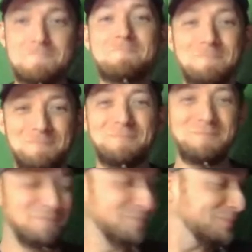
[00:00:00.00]

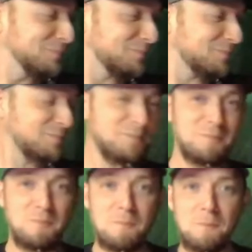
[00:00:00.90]

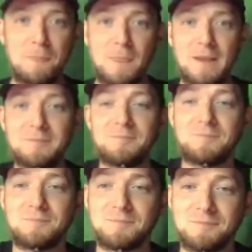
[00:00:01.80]

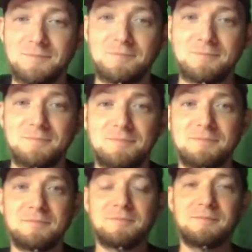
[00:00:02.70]

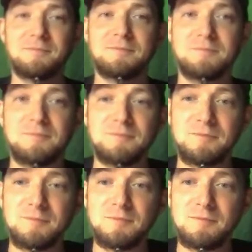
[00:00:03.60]

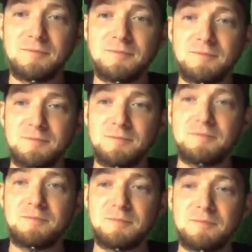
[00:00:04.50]

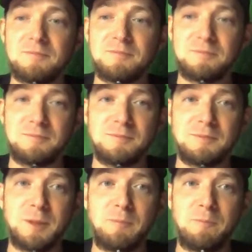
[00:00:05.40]

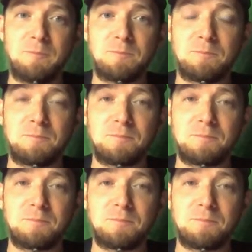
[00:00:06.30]
The person shown says nothing.